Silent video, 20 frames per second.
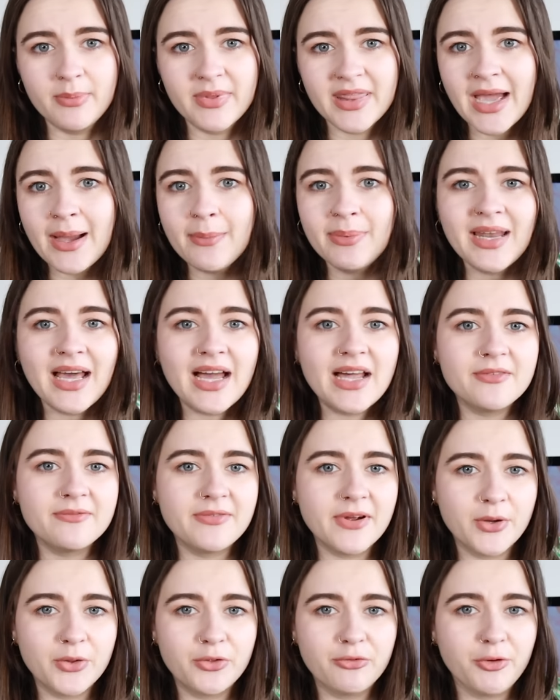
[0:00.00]
but that plan
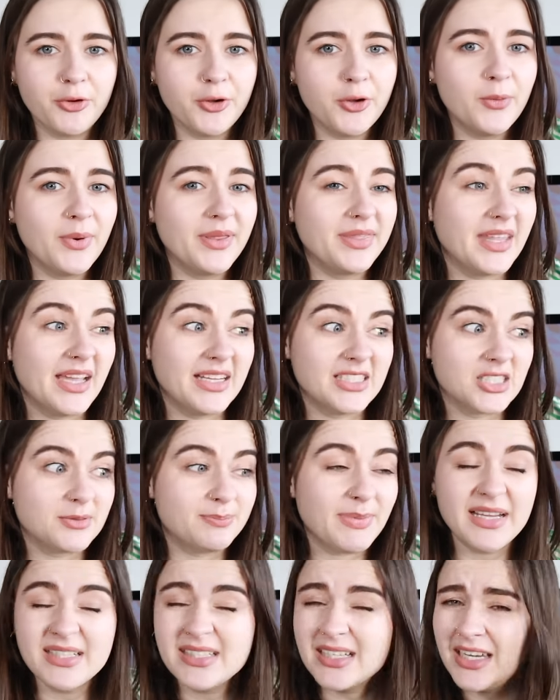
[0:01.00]
fell through and there just
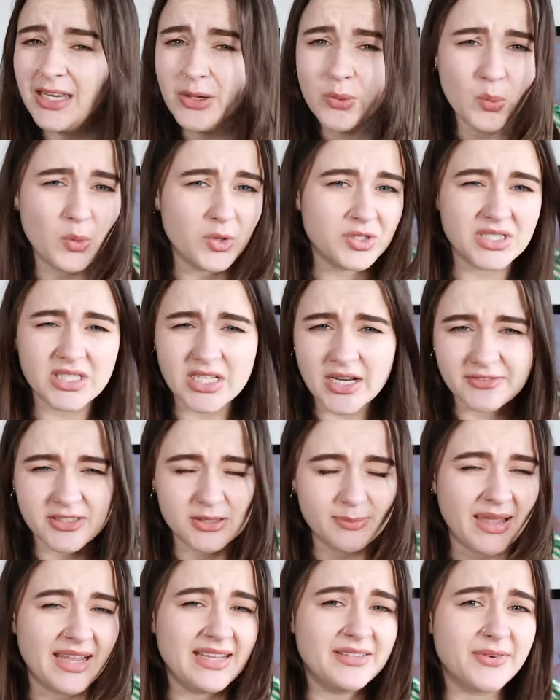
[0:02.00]
basically wasn't enough
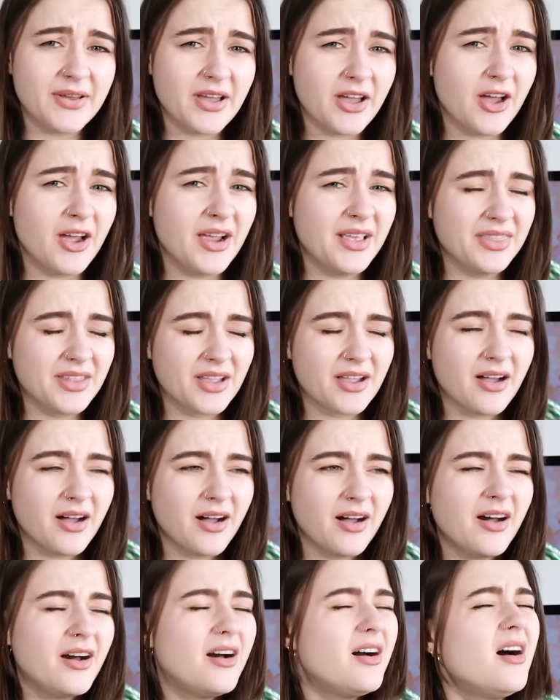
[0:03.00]
space for her in the
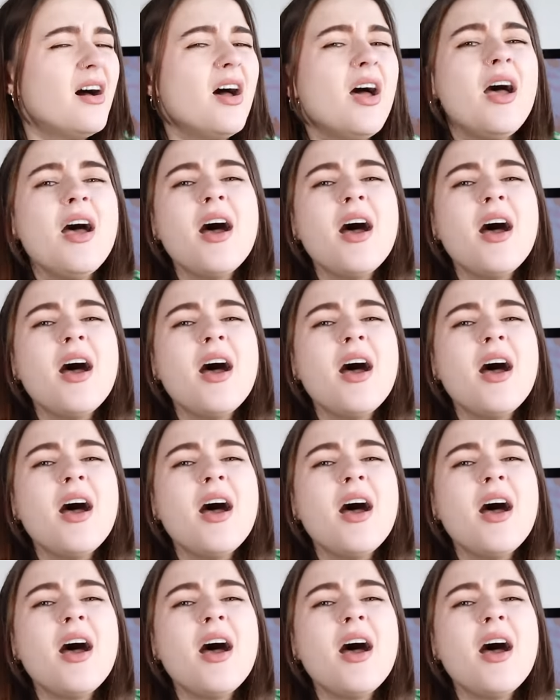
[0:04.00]
car,